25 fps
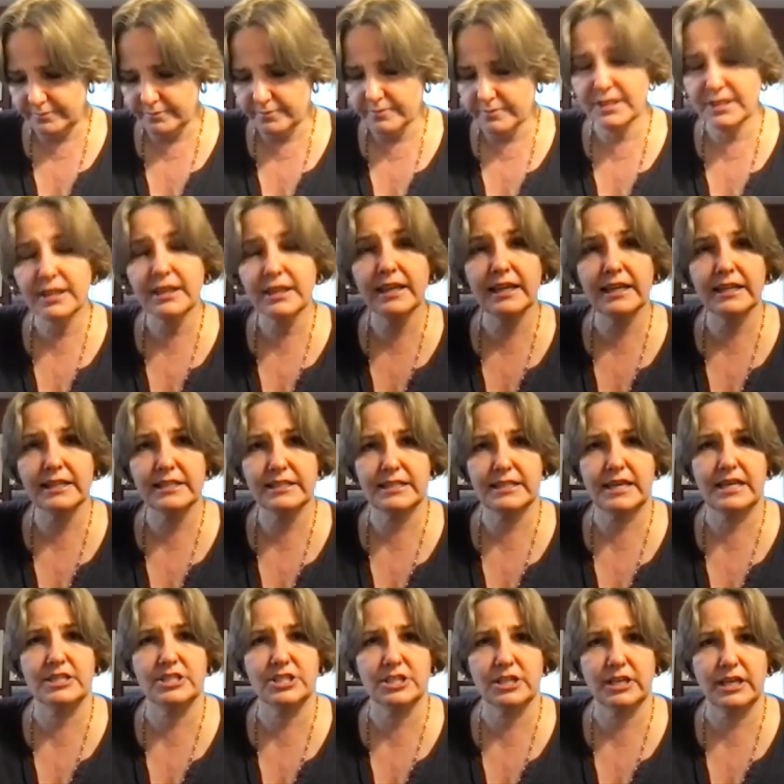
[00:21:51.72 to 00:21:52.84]
to get into
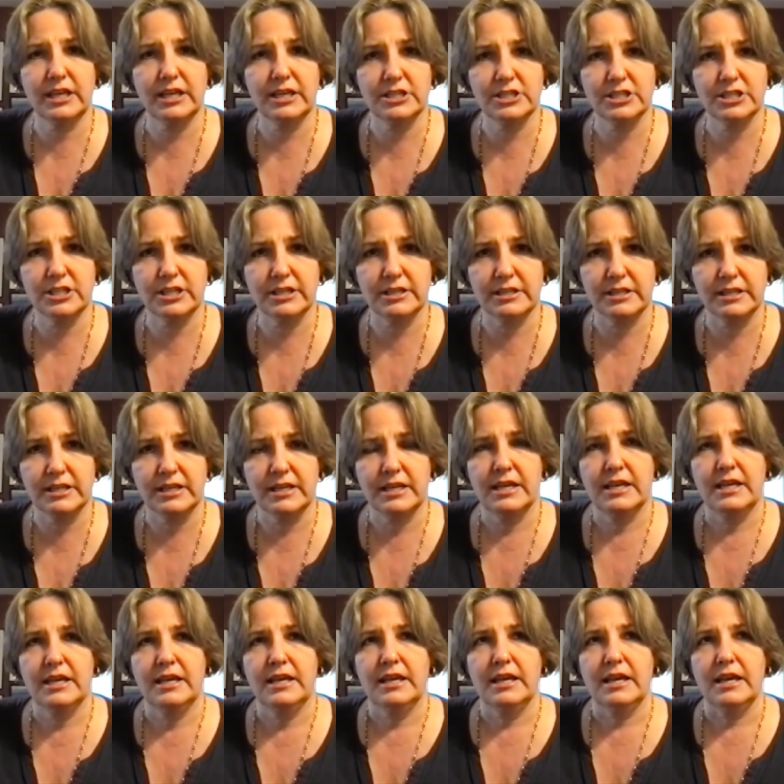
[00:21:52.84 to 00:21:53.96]
education.
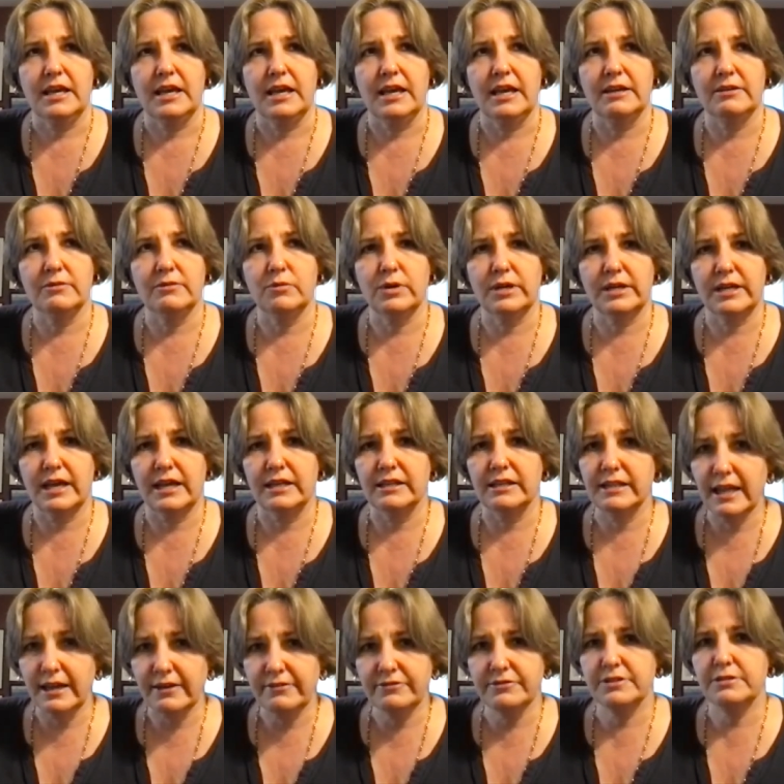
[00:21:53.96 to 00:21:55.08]
And when I
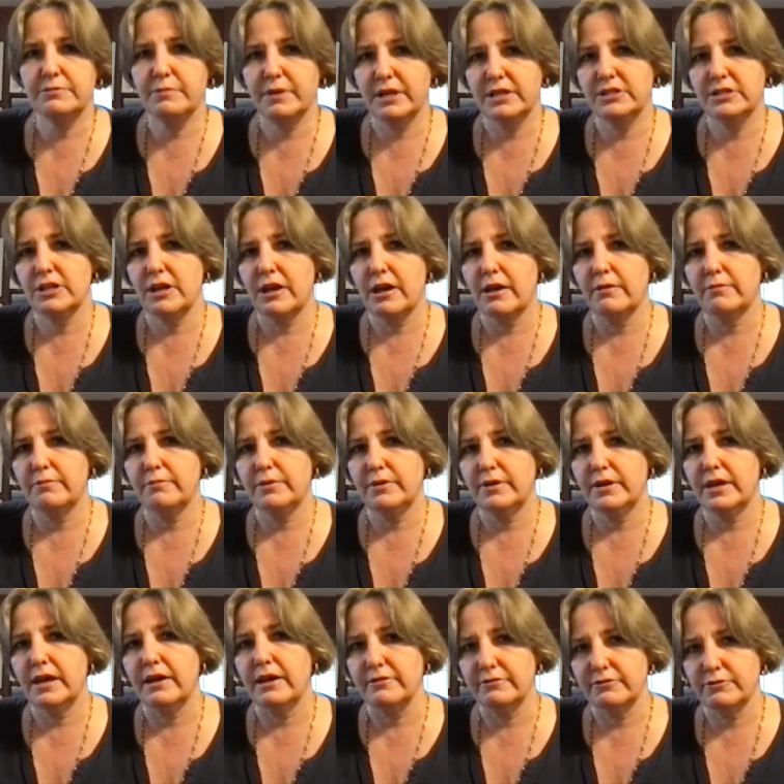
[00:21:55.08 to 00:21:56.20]
left my job
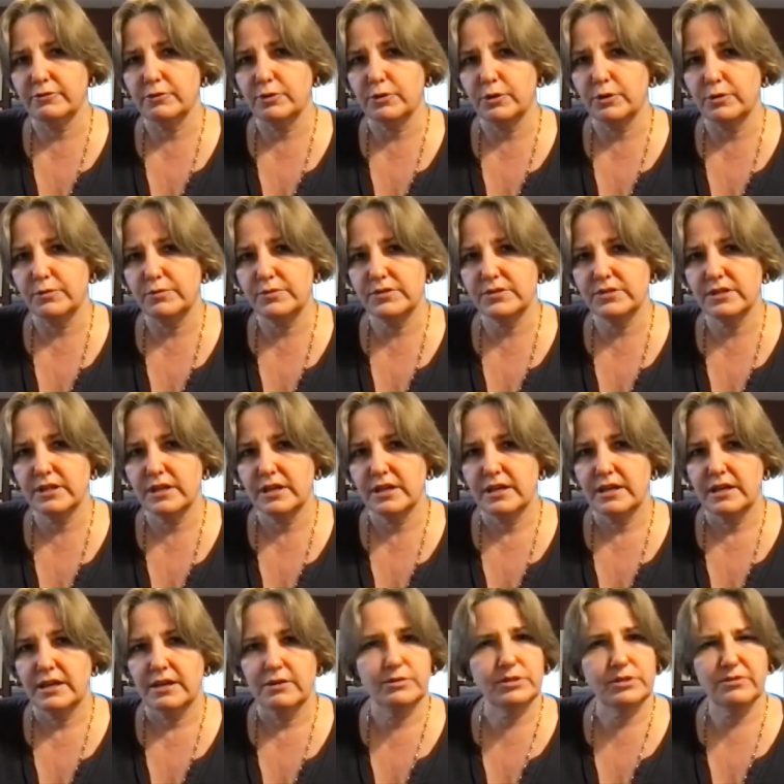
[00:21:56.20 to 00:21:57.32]
at Forbes,
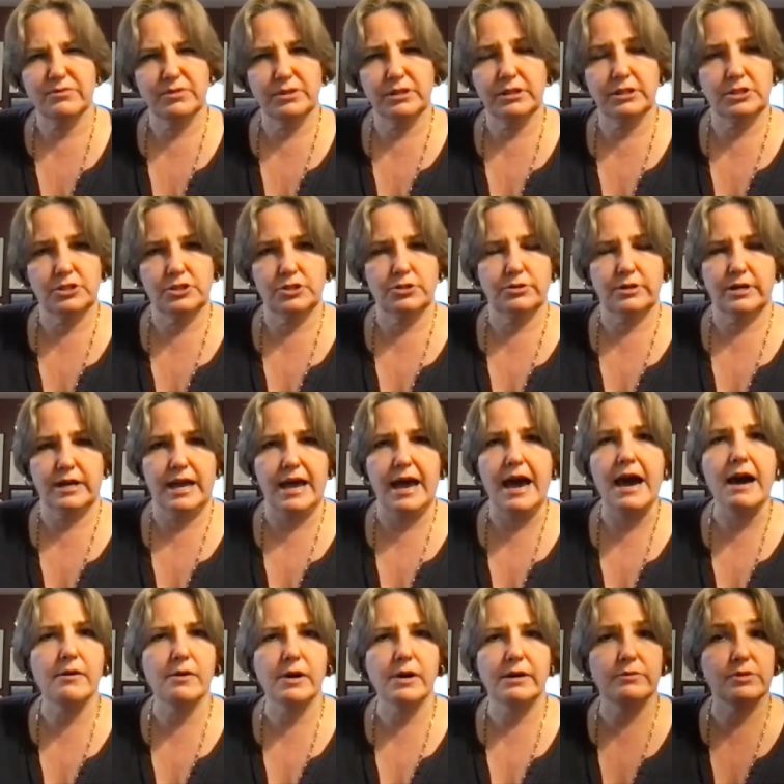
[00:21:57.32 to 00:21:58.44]
I wasn't really sure
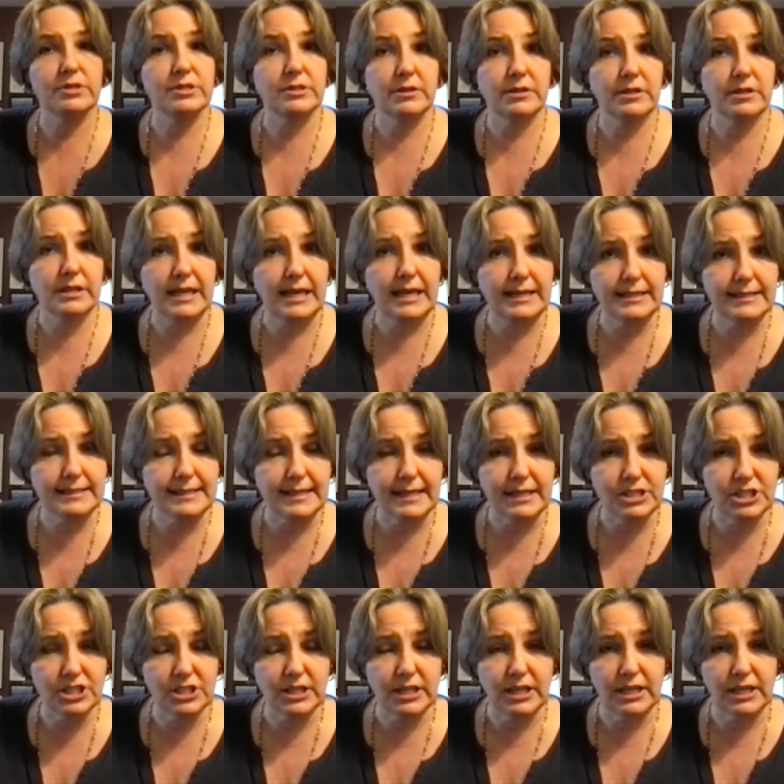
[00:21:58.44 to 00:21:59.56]
how I was going to get into
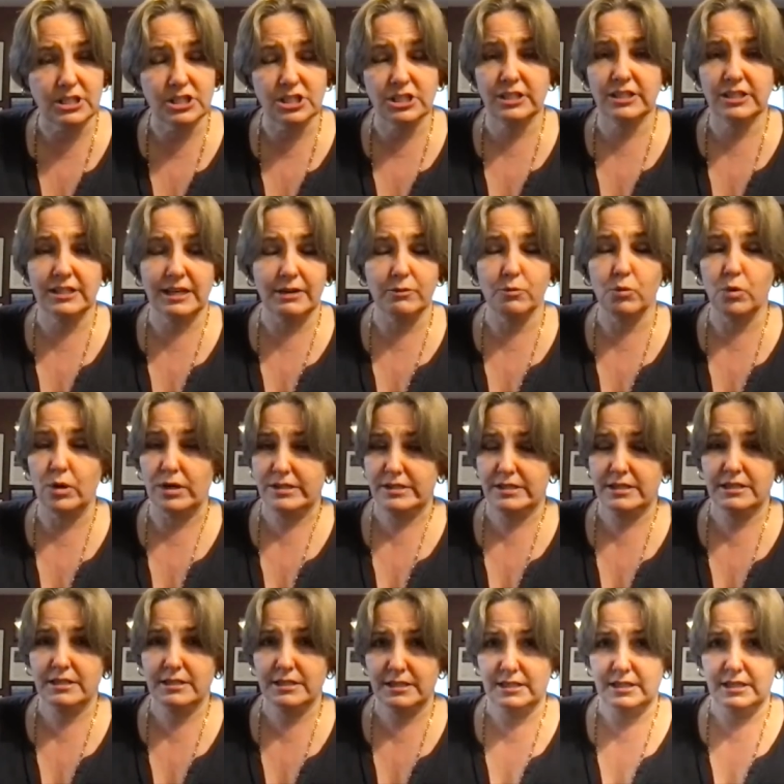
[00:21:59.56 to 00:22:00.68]
education. I
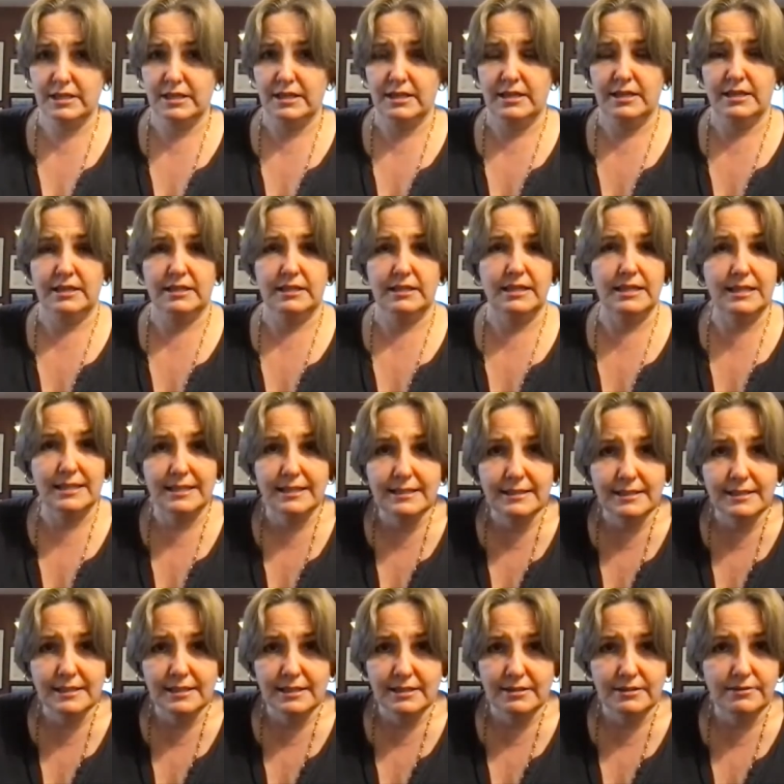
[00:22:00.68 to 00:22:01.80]
wasn't
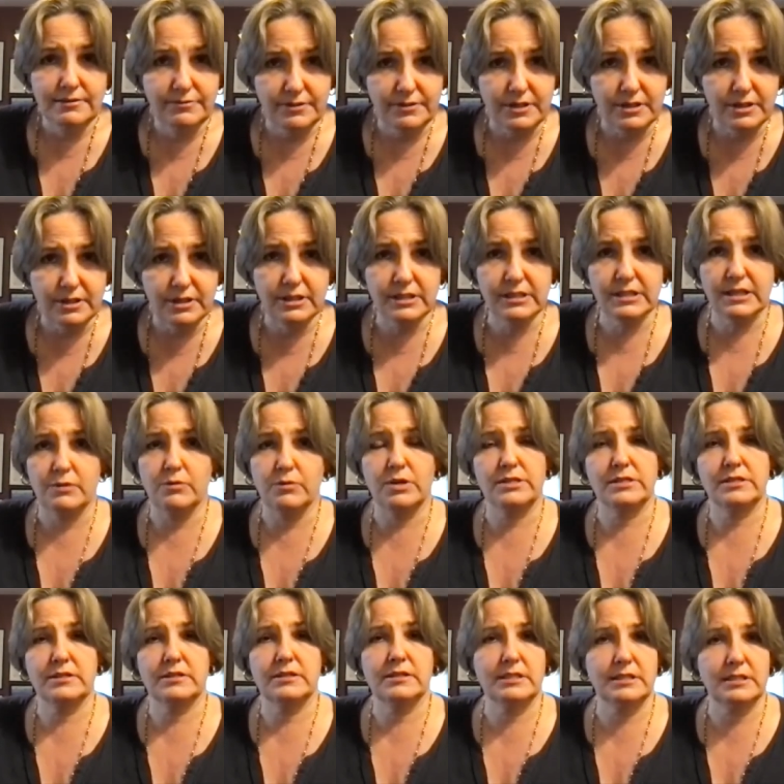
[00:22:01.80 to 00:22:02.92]
in the field, I
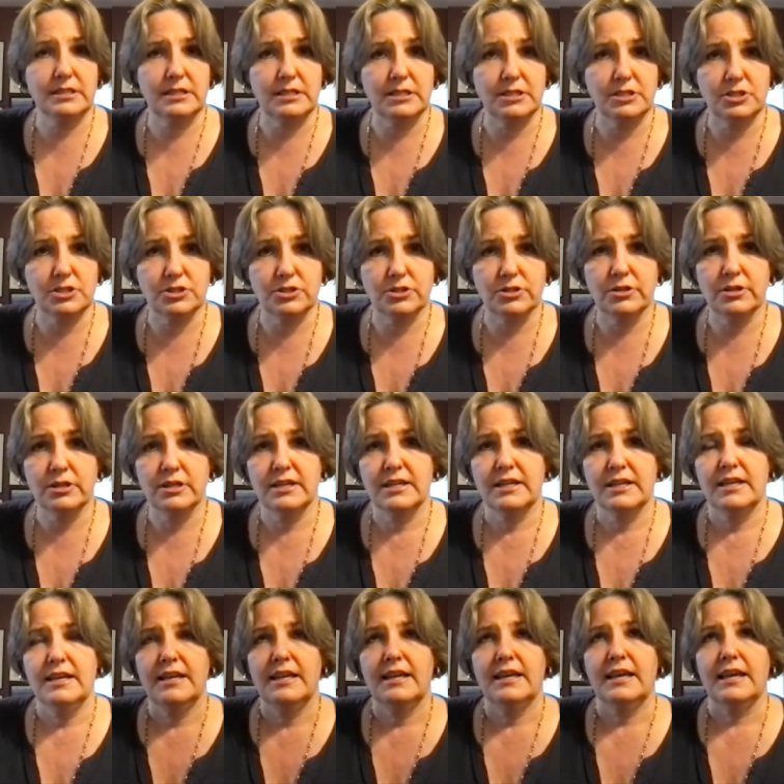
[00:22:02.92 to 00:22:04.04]
wasn't a teacher,
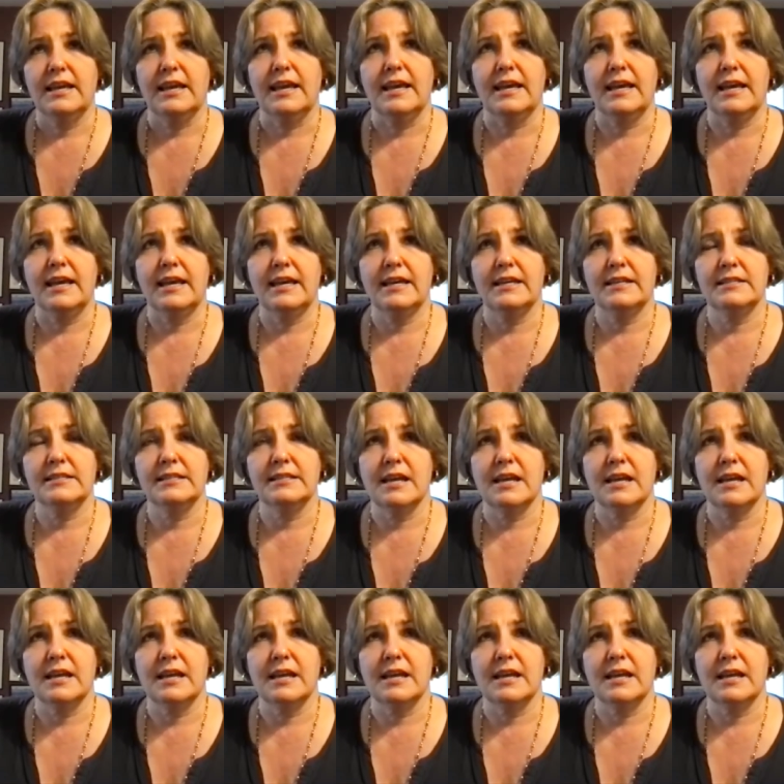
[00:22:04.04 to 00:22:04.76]
and